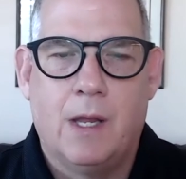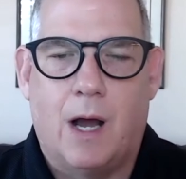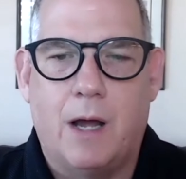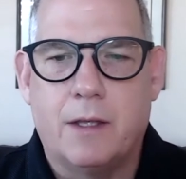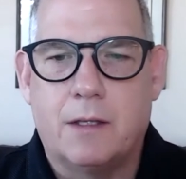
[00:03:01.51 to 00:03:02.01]

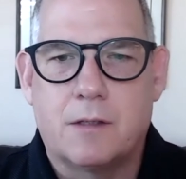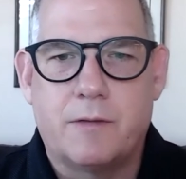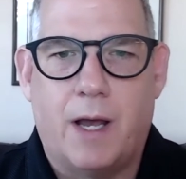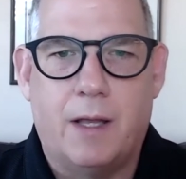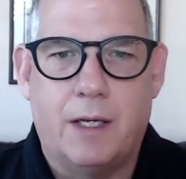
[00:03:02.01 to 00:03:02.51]
I think this
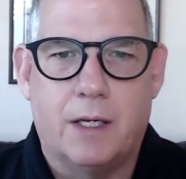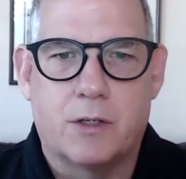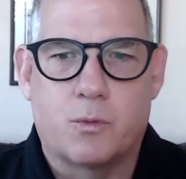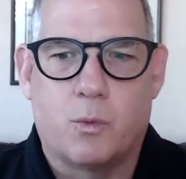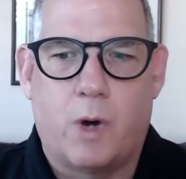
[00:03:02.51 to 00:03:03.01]
valley
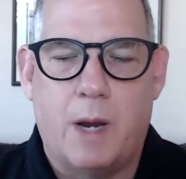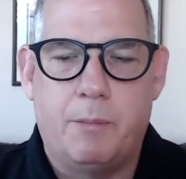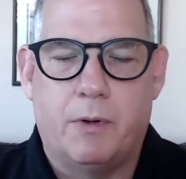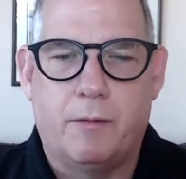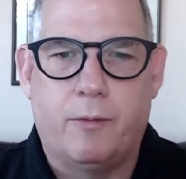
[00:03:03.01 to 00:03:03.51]
is ripe
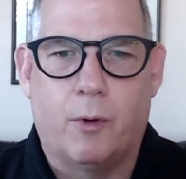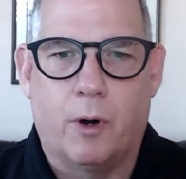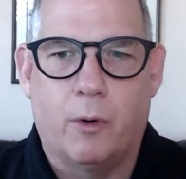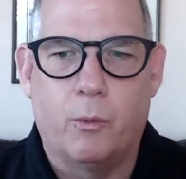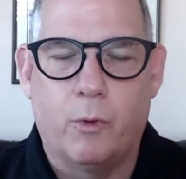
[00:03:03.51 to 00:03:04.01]

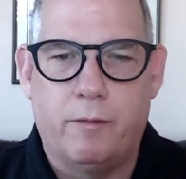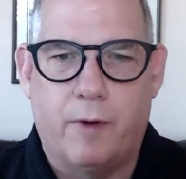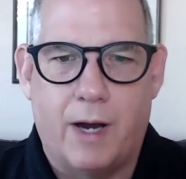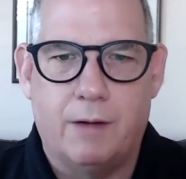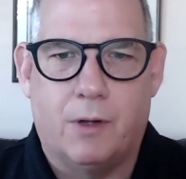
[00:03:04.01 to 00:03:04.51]
for a
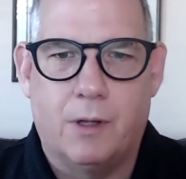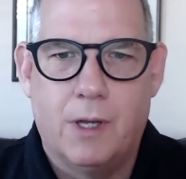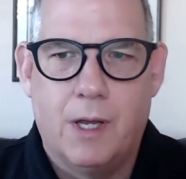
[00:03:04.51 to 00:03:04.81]
revival.